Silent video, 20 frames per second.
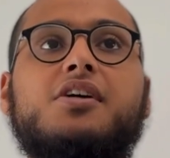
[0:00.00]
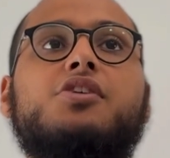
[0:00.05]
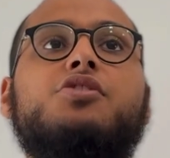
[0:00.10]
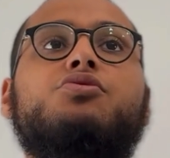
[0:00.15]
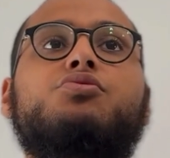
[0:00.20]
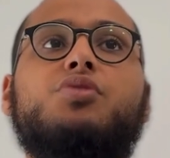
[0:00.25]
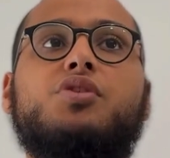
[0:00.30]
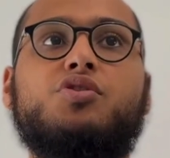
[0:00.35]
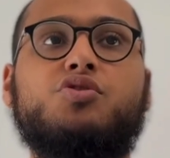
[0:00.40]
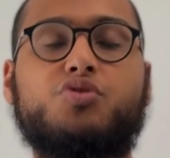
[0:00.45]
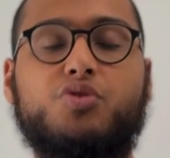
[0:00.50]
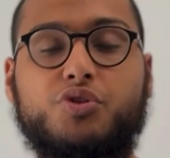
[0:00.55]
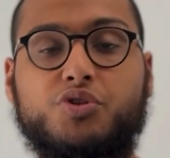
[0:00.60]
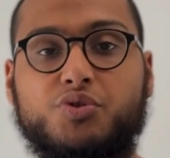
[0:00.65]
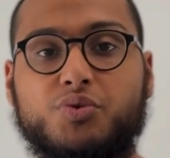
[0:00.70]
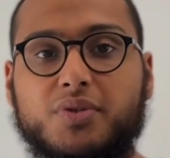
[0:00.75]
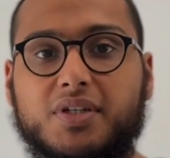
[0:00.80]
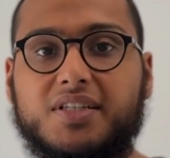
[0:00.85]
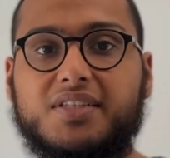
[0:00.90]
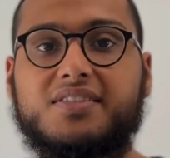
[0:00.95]
to ensure
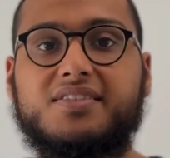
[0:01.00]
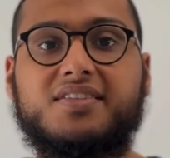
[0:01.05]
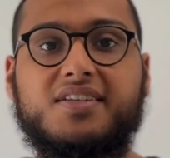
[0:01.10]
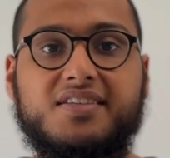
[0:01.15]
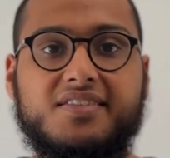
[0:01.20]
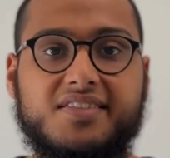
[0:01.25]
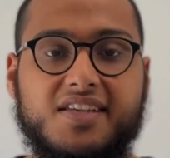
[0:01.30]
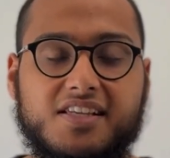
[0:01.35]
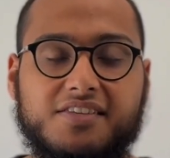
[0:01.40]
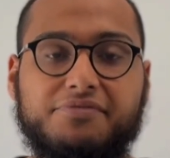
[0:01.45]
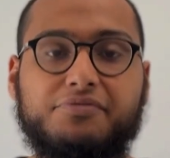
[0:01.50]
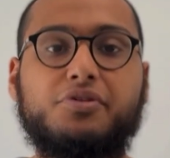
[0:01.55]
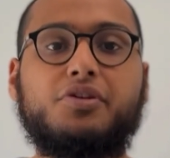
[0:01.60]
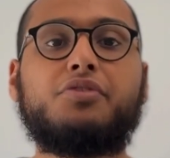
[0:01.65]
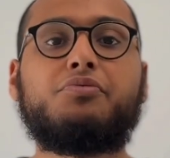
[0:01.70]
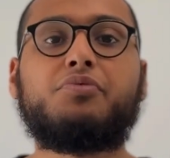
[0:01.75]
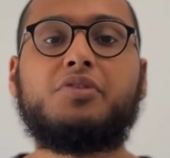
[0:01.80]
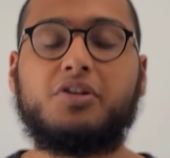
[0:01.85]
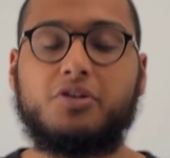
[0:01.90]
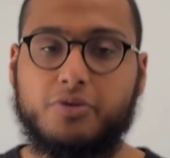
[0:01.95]
you can successfully
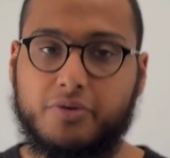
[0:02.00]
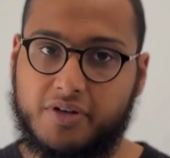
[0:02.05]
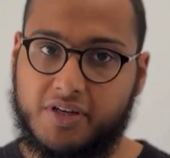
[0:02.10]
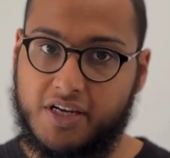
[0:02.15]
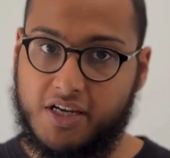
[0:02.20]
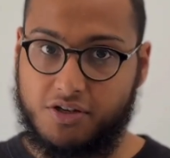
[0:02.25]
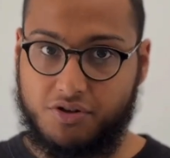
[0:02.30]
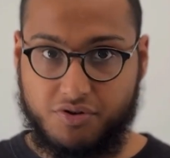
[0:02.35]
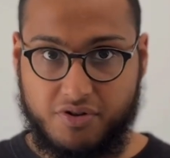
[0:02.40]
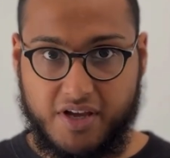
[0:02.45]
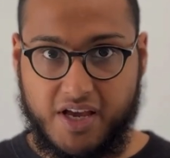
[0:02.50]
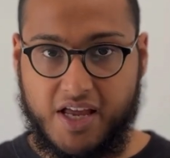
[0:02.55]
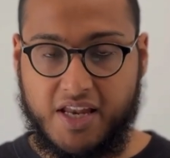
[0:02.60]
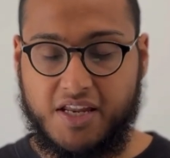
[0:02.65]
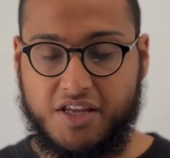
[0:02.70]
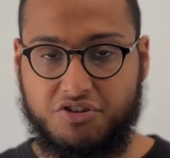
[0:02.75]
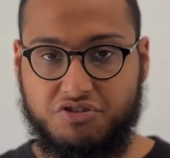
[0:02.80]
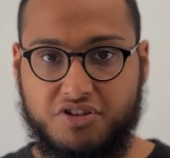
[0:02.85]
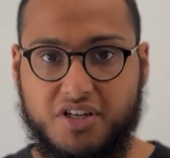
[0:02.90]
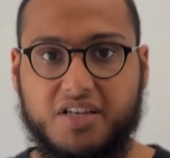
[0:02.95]
relocate to the
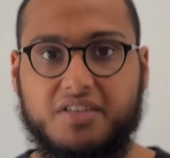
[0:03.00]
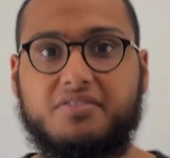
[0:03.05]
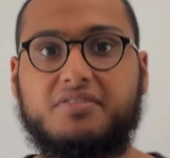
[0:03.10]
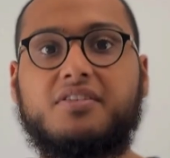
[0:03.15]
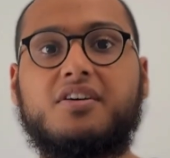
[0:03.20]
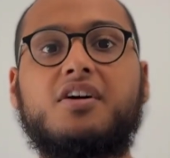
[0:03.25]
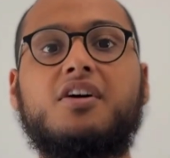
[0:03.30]
NHS.